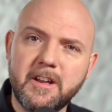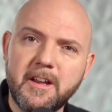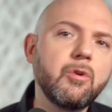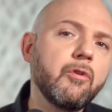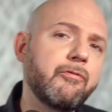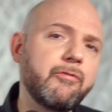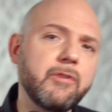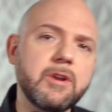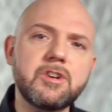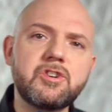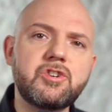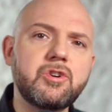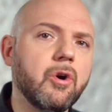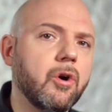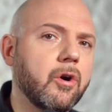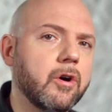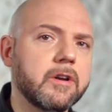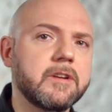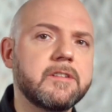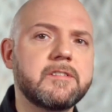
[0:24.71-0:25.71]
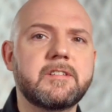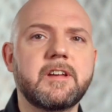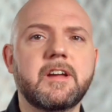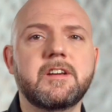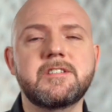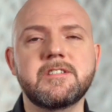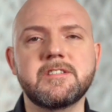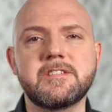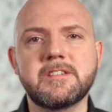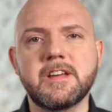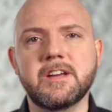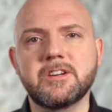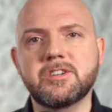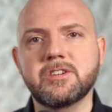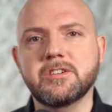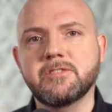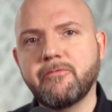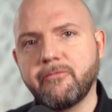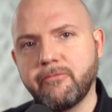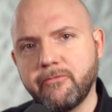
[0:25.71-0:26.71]
You finish your organization
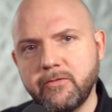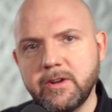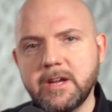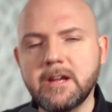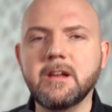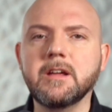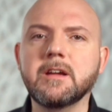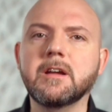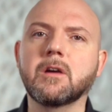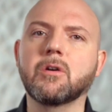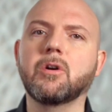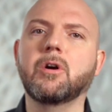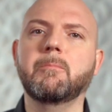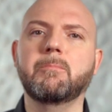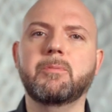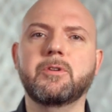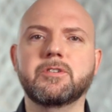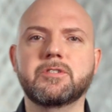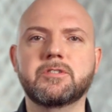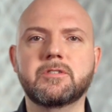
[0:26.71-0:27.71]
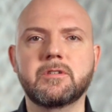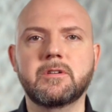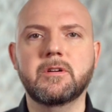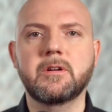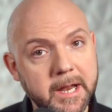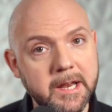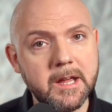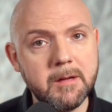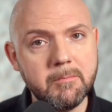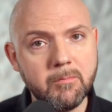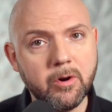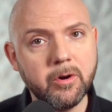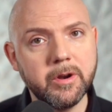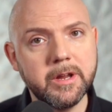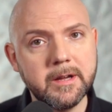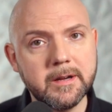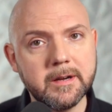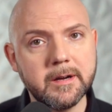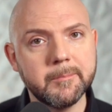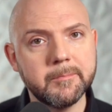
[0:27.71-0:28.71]
session feeling accomplished. Monday
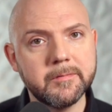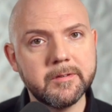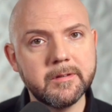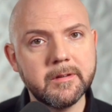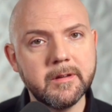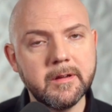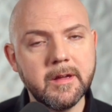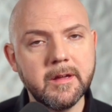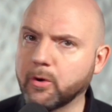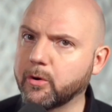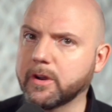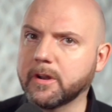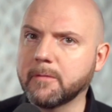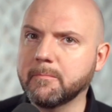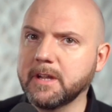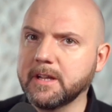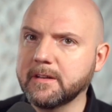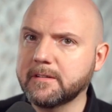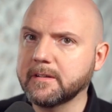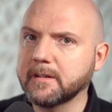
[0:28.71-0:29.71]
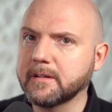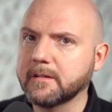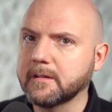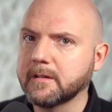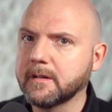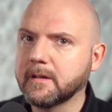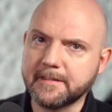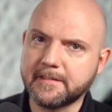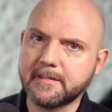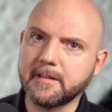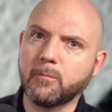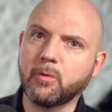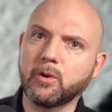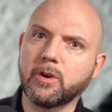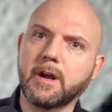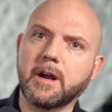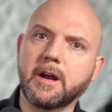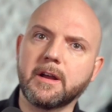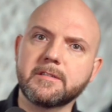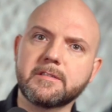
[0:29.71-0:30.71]
morning comes, you're in a meeting and
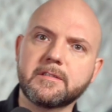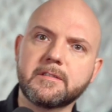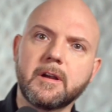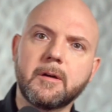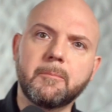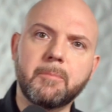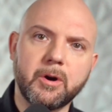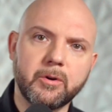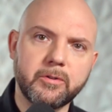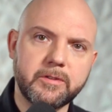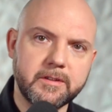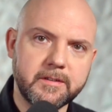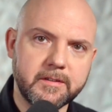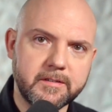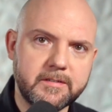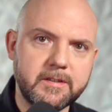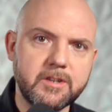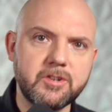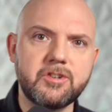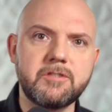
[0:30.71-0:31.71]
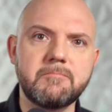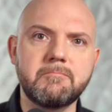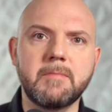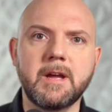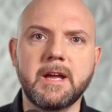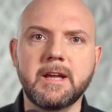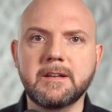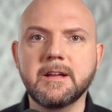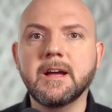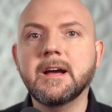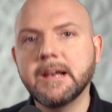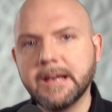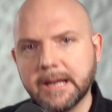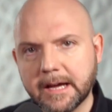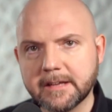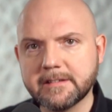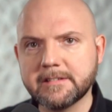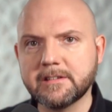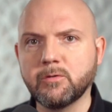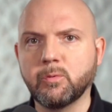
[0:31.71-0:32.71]
someone asks about the decision made
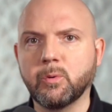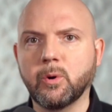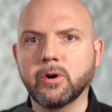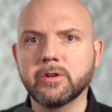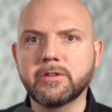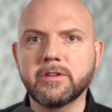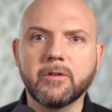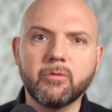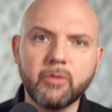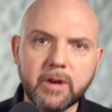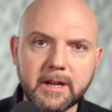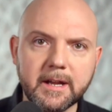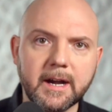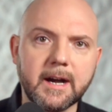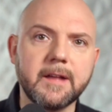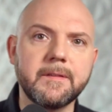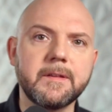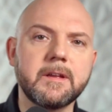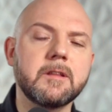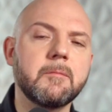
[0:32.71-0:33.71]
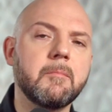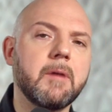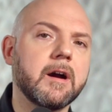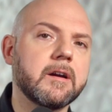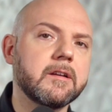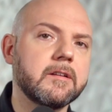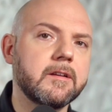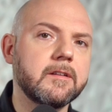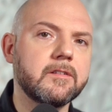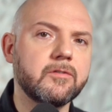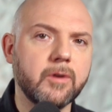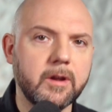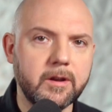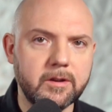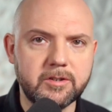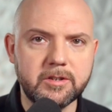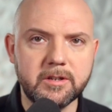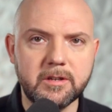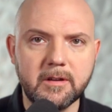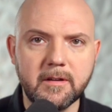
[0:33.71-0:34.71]
last quarter regarding the marketing
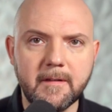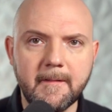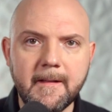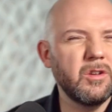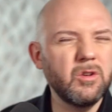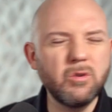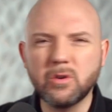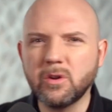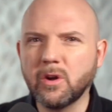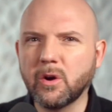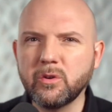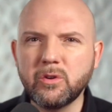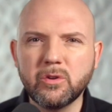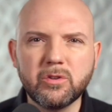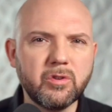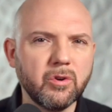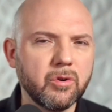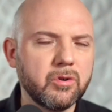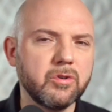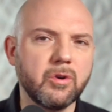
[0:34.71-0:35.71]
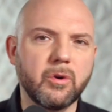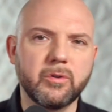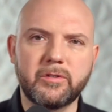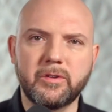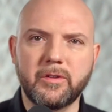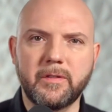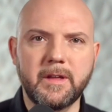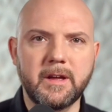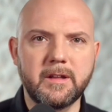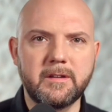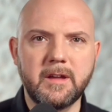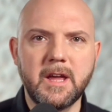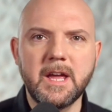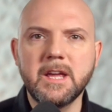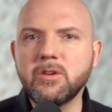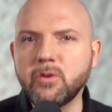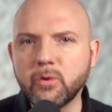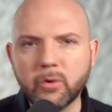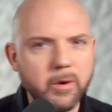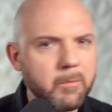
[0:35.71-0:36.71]
strategy. You know you took notes on that,
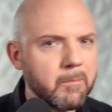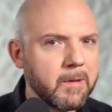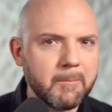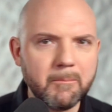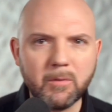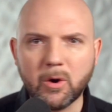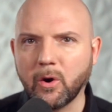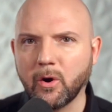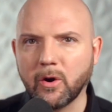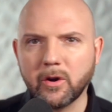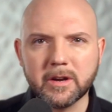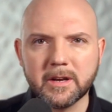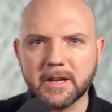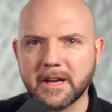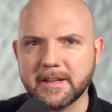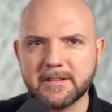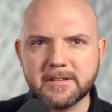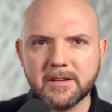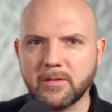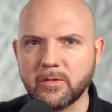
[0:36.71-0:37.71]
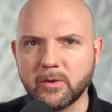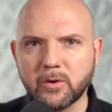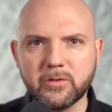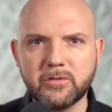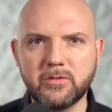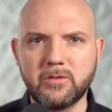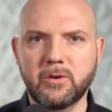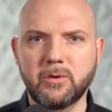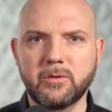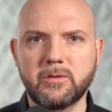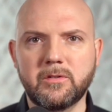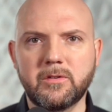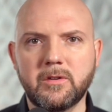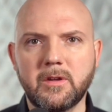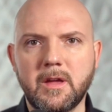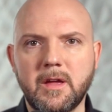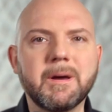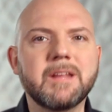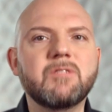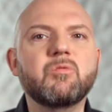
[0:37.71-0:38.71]
you remember organizing those
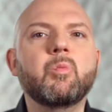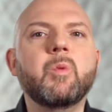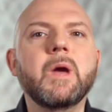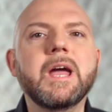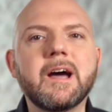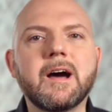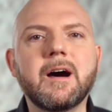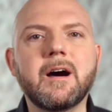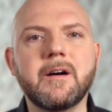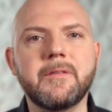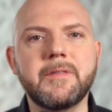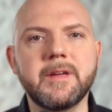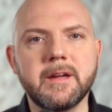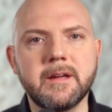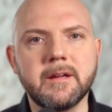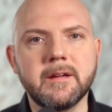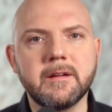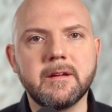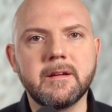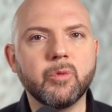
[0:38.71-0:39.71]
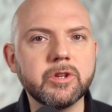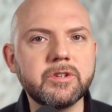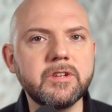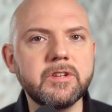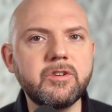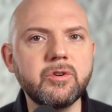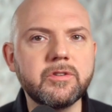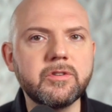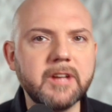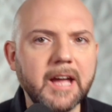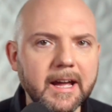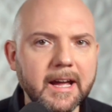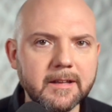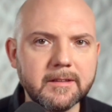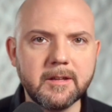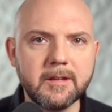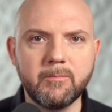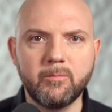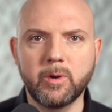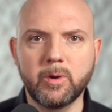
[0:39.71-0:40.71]
notes, but where are they? What did you
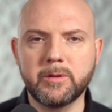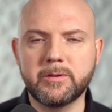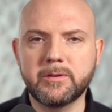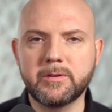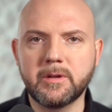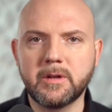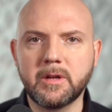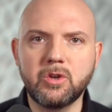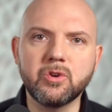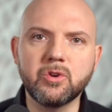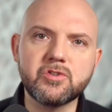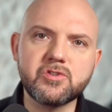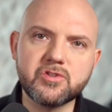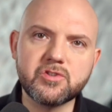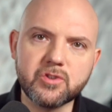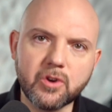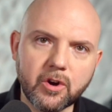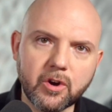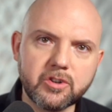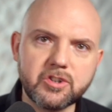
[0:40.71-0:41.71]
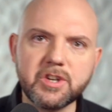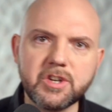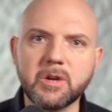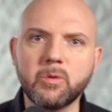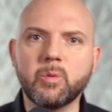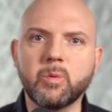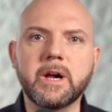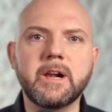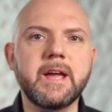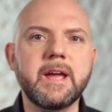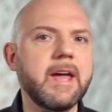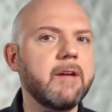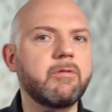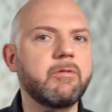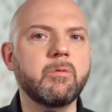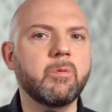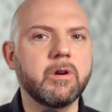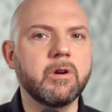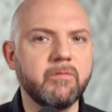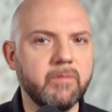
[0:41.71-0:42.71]
tag them with? You're searching while
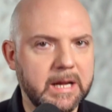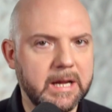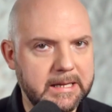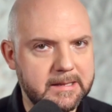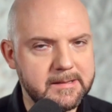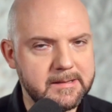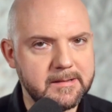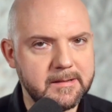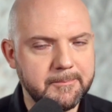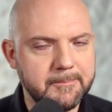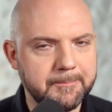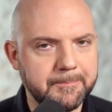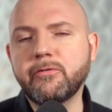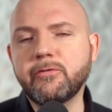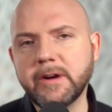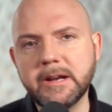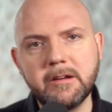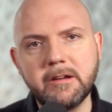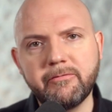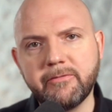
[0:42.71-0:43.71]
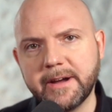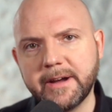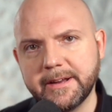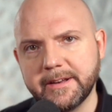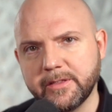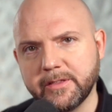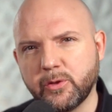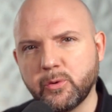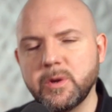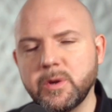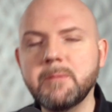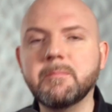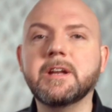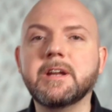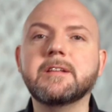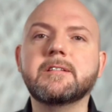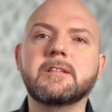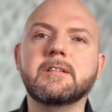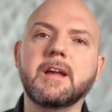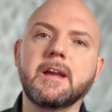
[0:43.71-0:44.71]
everyone waits. You finally find it 3
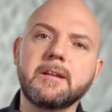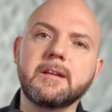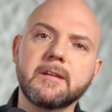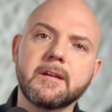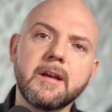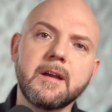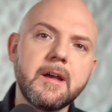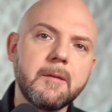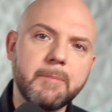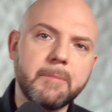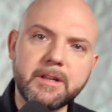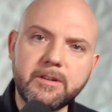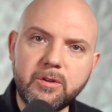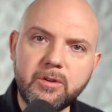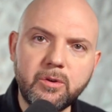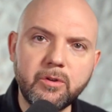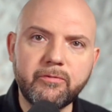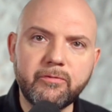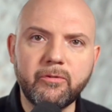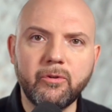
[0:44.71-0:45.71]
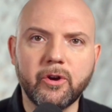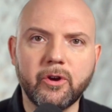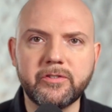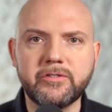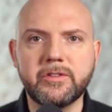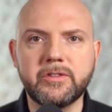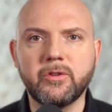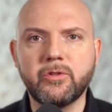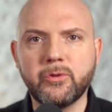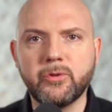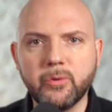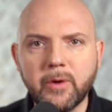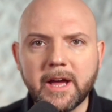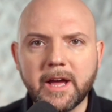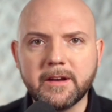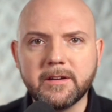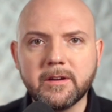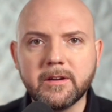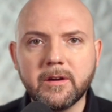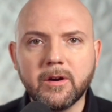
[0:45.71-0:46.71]
minutes later, but you've lost the
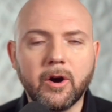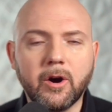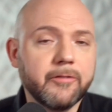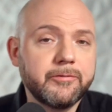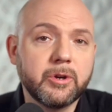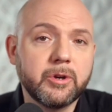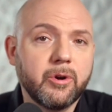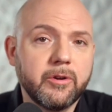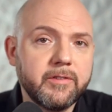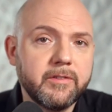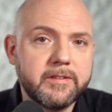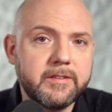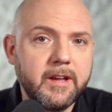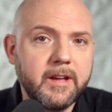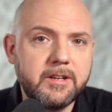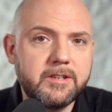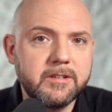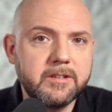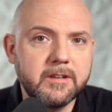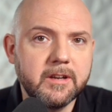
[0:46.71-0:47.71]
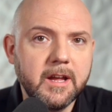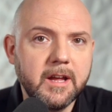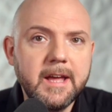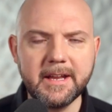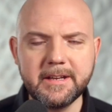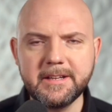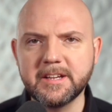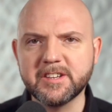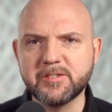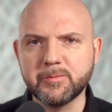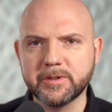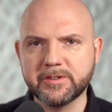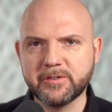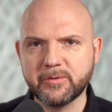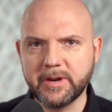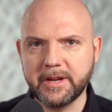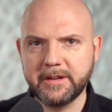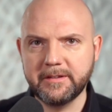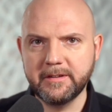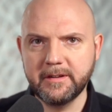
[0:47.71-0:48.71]
thread of the conversation. And here's what's
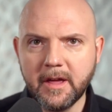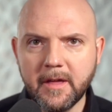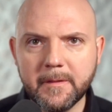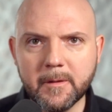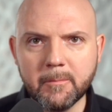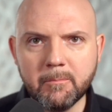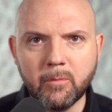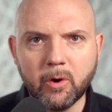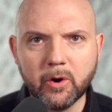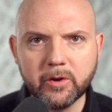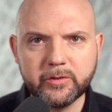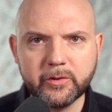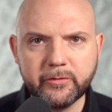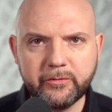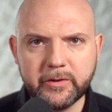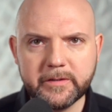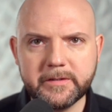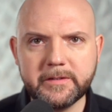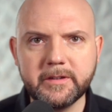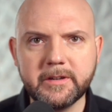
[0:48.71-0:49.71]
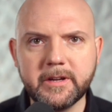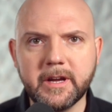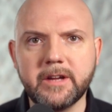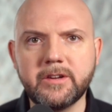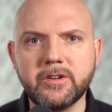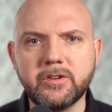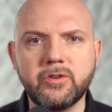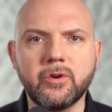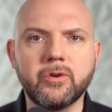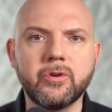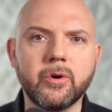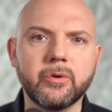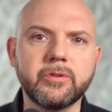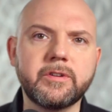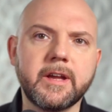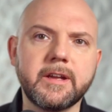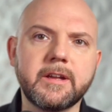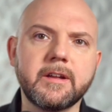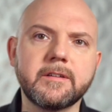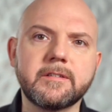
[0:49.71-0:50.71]
crazy. The more sophisticated your
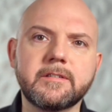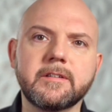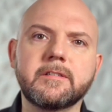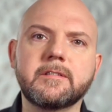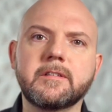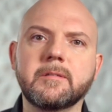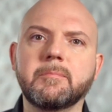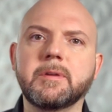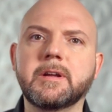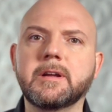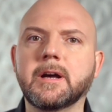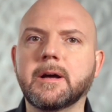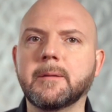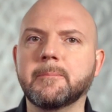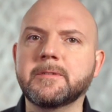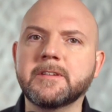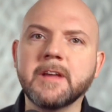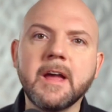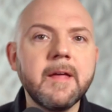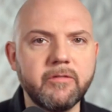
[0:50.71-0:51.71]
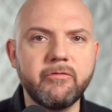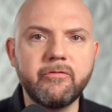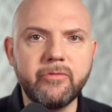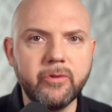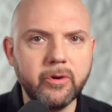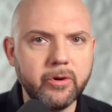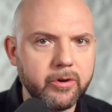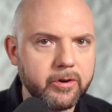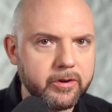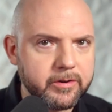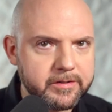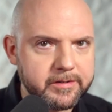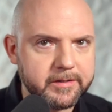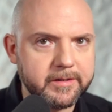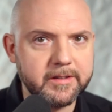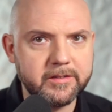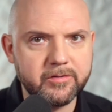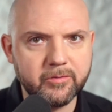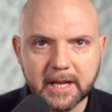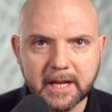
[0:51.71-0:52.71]
note-taking system becomes, the worse
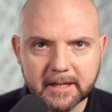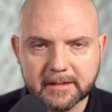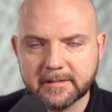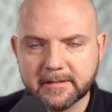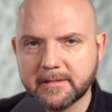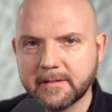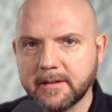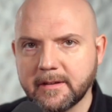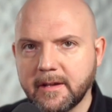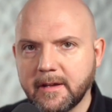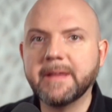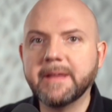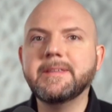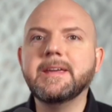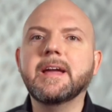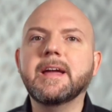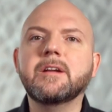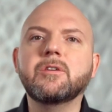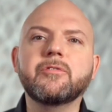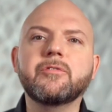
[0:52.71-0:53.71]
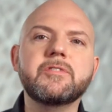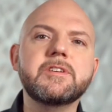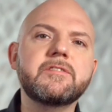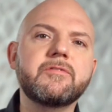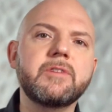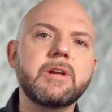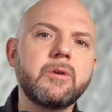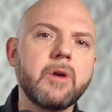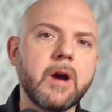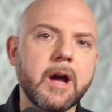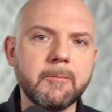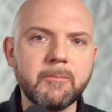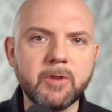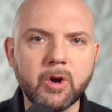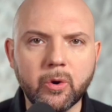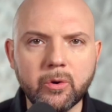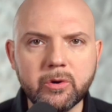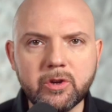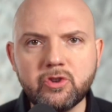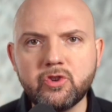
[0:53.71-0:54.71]
this gets. By the end of this video, I'm
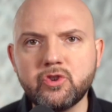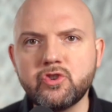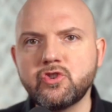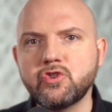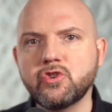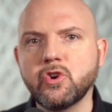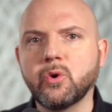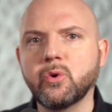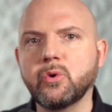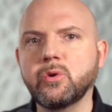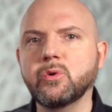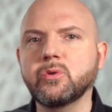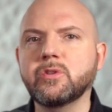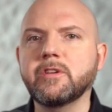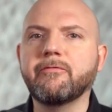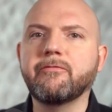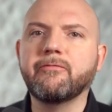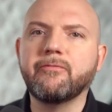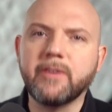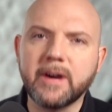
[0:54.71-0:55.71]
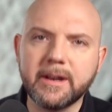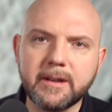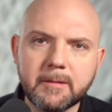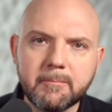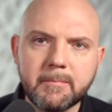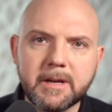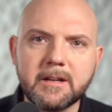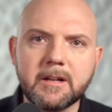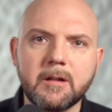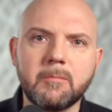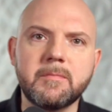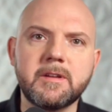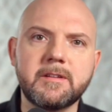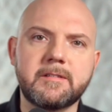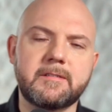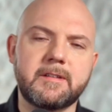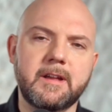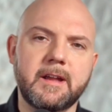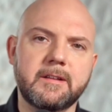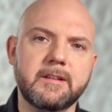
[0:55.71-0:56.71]
going to show you the fundamental
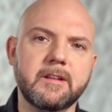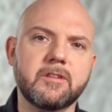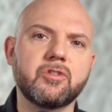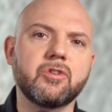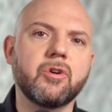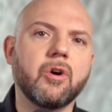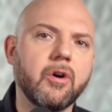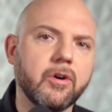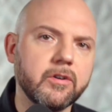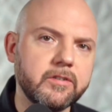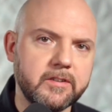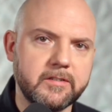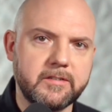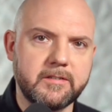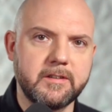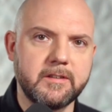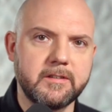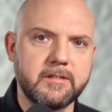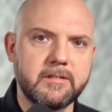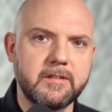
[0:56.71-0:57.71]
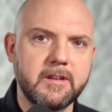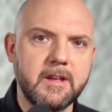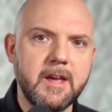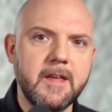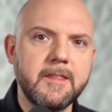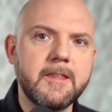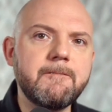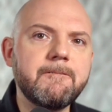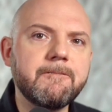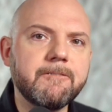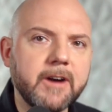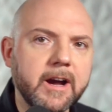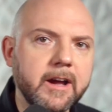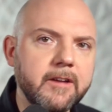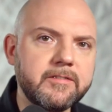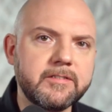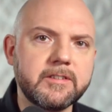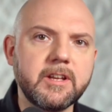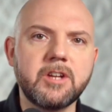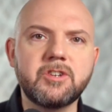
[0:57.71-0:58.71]
mistake that causes this, the
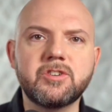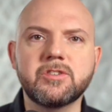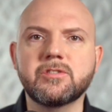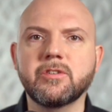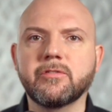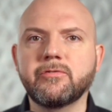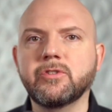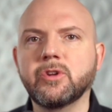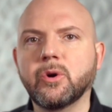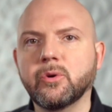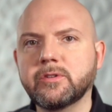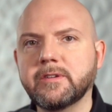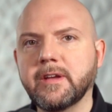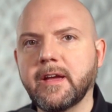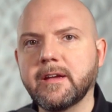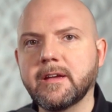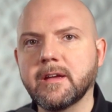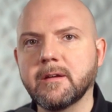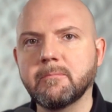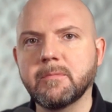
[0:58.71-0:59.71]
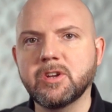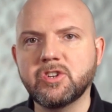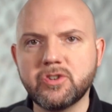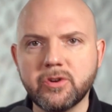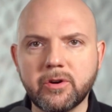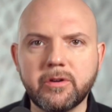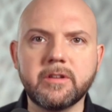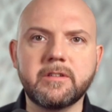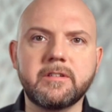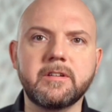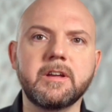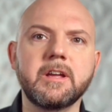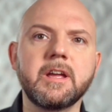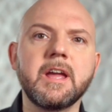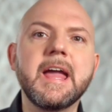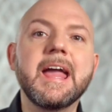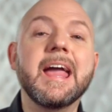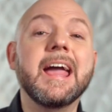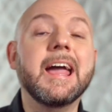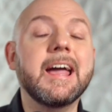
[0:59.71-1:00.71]
5 stages of note-taking
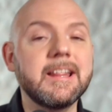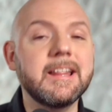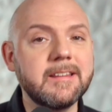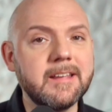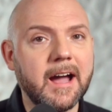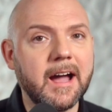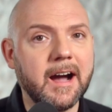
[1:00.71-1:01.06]
maturity and the